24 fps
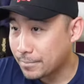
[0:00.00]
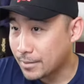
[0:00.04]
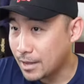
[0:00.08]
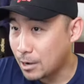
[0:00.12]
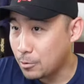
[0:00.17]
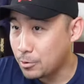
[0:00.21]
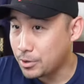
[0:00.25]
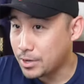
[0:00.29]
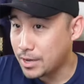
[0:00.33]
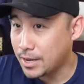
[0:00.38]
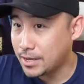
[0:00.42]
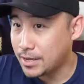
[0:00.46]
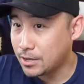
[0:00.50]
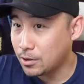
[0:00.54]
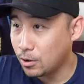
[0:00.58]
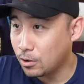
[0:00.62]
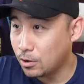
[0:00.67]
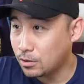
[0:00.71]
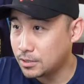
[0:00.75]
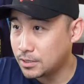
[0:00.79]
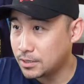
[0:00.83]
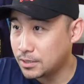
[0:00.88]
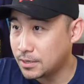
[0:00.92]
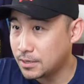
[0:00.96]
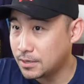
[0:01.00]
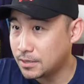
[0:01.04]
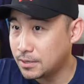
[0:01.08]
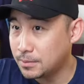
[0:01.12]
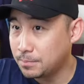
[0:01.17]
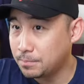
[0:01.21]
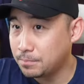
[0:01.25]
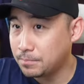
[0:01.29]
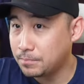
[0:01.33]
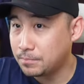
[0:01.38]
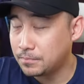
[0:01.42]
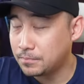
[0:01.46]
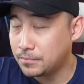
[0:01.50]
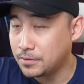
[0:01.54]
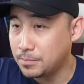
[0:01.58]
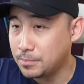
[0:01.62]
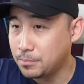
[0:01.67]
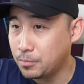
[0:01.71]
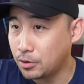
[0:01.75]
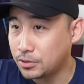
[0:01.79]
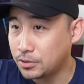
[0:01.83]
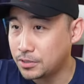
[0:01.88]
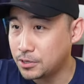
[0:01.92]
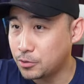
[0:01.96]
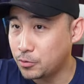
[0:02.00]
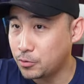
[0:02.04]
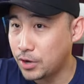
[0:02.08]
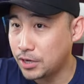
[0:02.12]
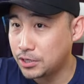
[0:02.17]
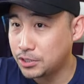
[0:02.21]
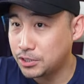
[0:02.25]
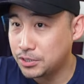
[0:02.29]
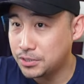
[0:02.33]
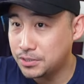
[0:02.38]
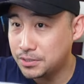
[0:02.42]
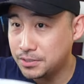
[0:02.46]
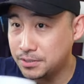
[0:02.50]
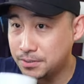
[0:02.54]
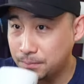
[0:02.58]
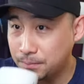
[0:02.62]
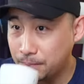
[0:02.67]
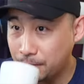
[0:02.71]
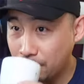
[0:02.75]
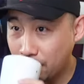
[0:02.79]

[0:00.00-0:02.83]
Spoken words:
Are we getting all the important questions?